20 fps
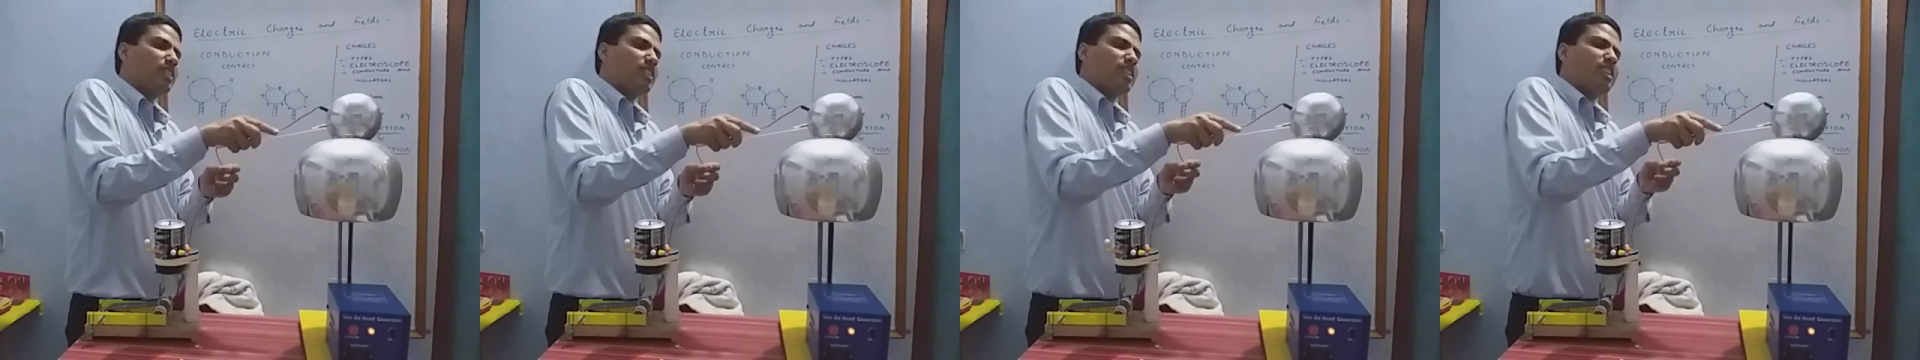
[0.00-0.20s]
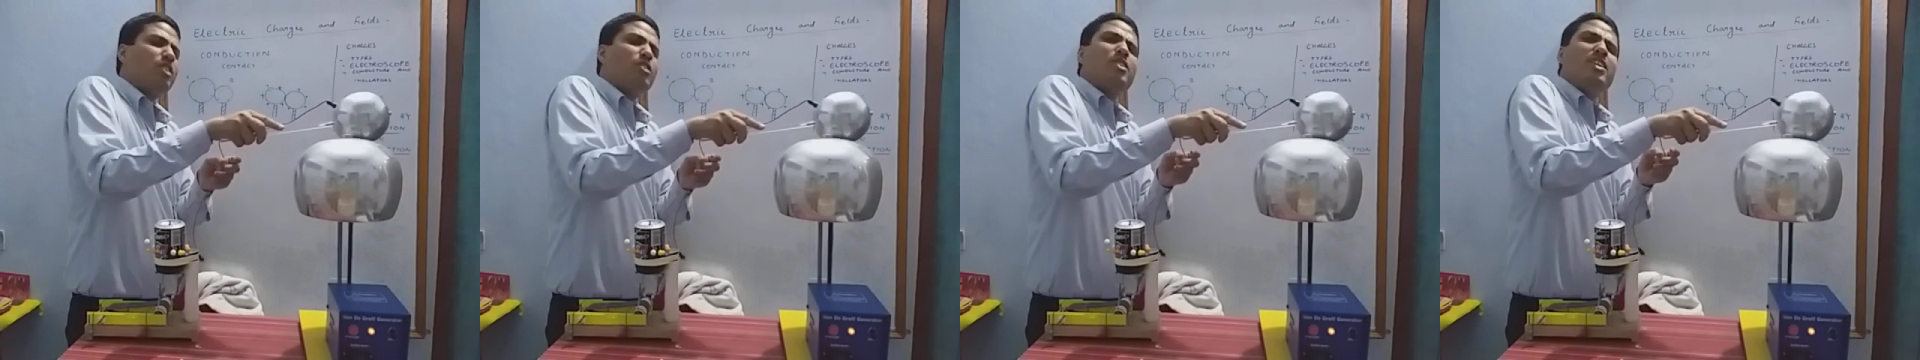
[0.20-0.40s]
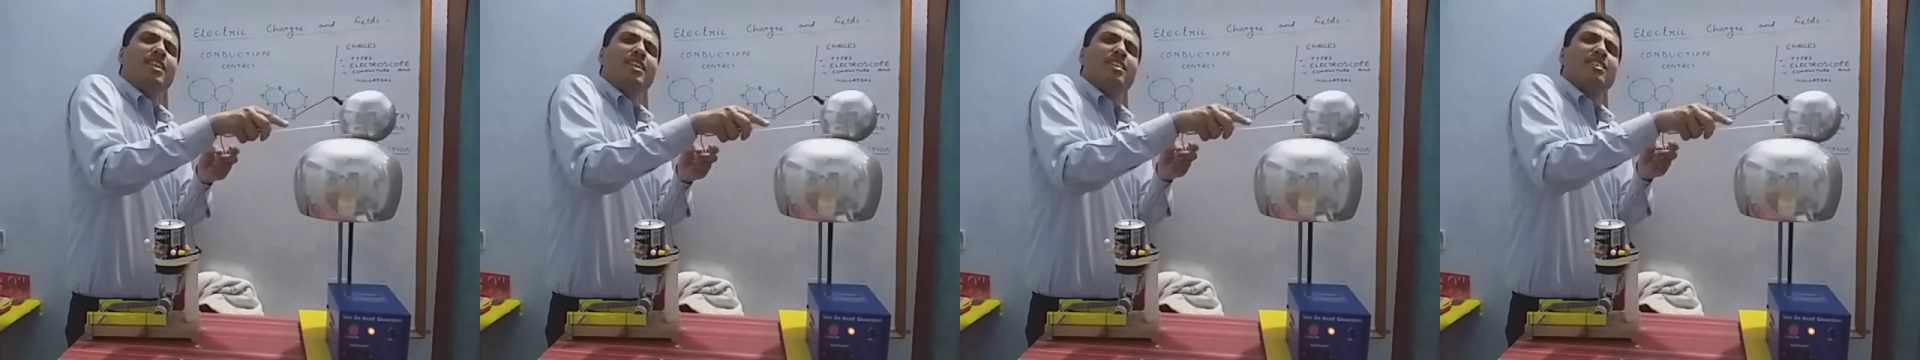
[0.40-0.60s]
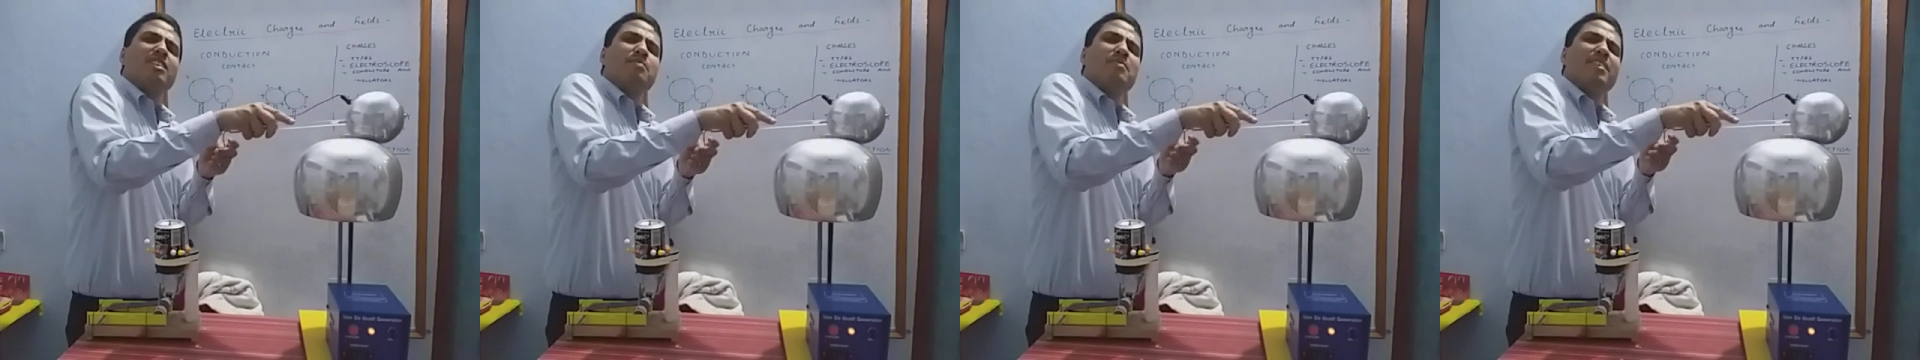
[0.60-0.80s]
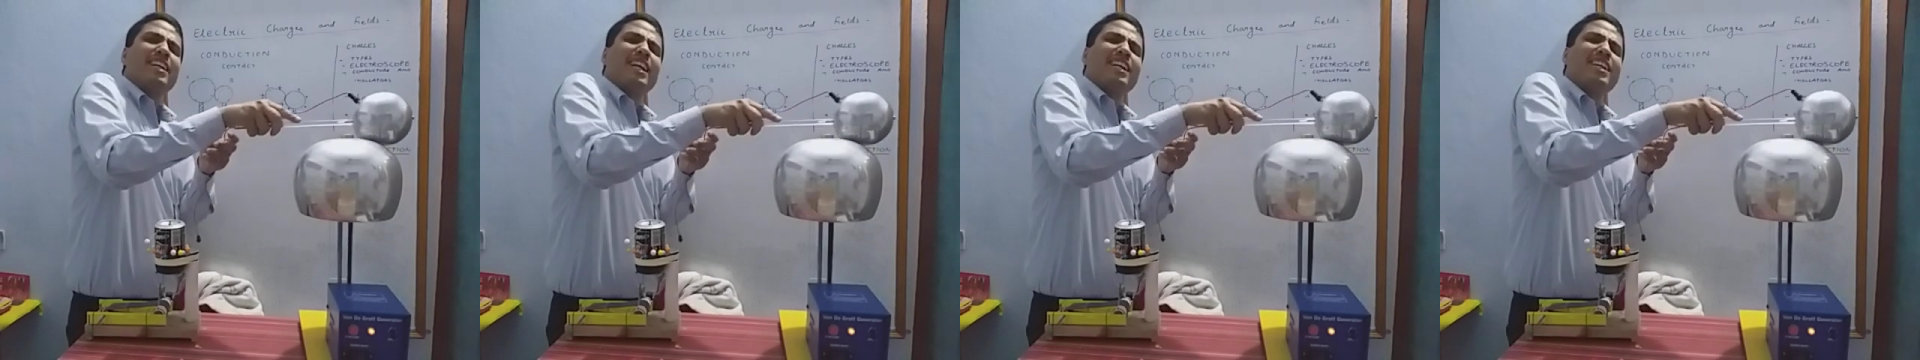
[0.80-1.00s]
Did you hear some
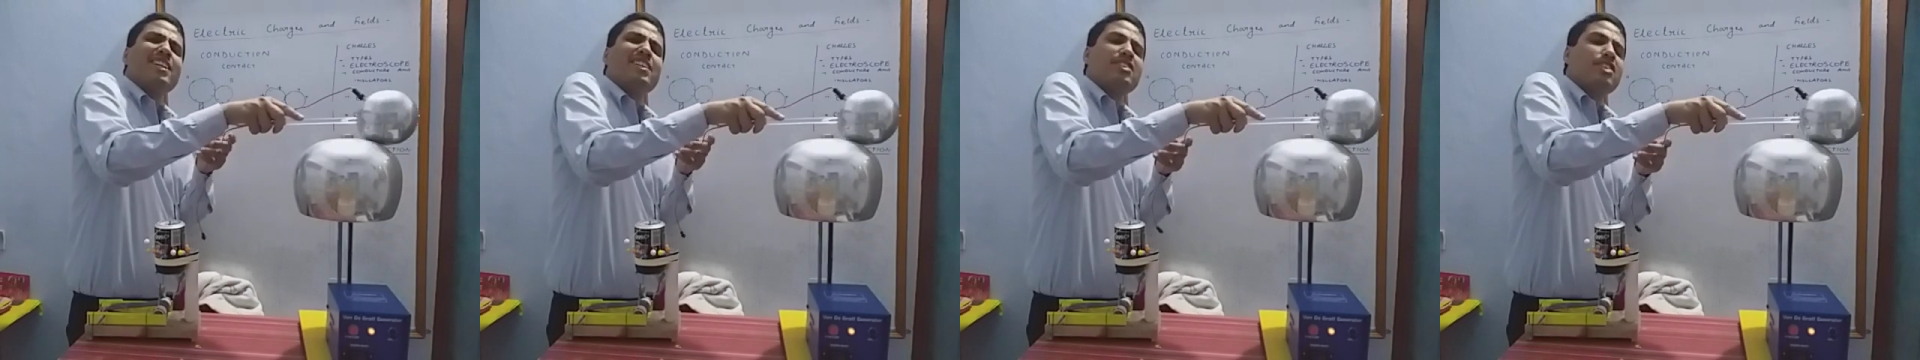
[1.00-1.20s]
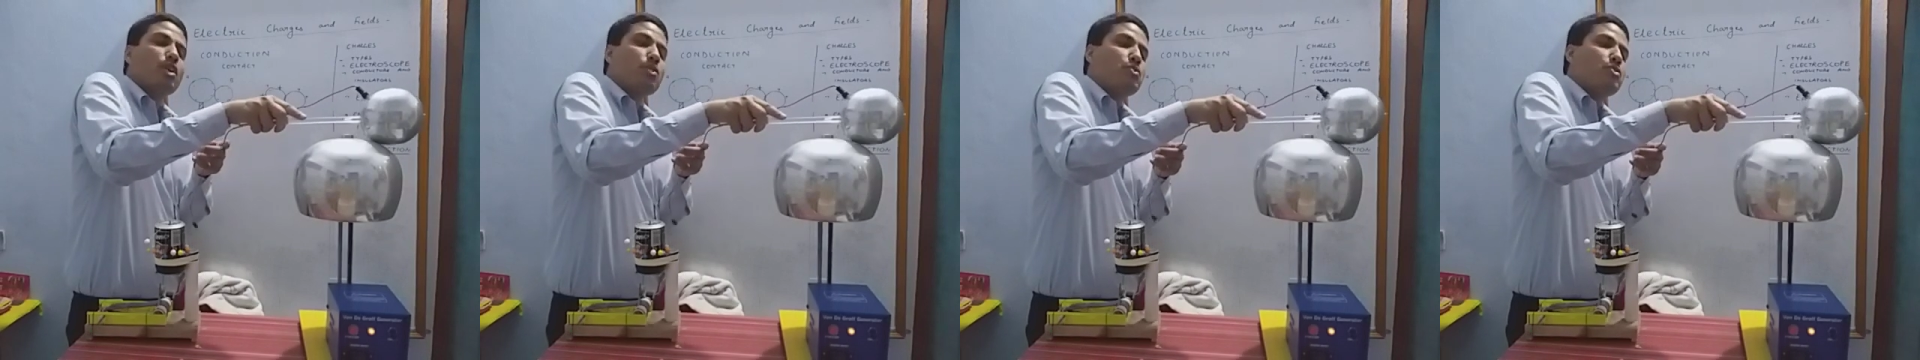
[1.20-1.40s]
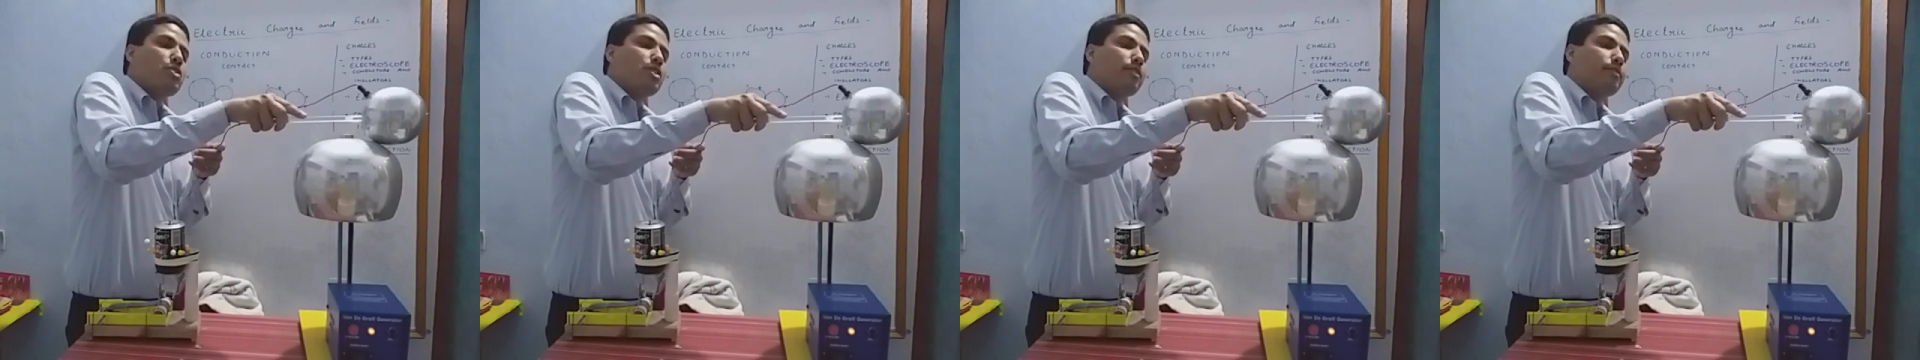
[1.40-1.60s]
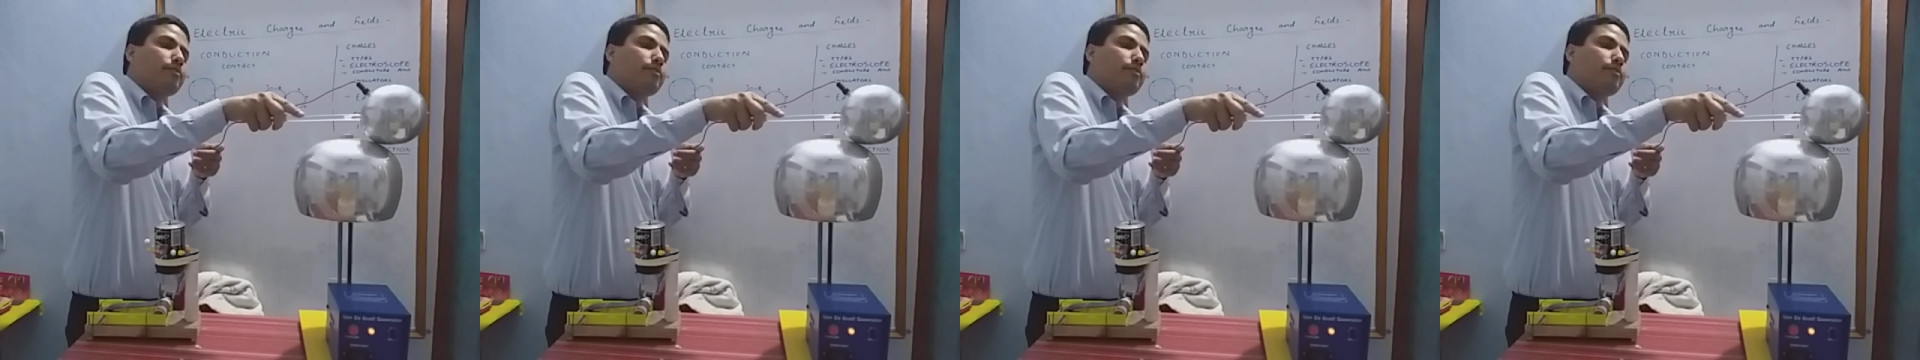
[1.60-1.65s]
cracking sound?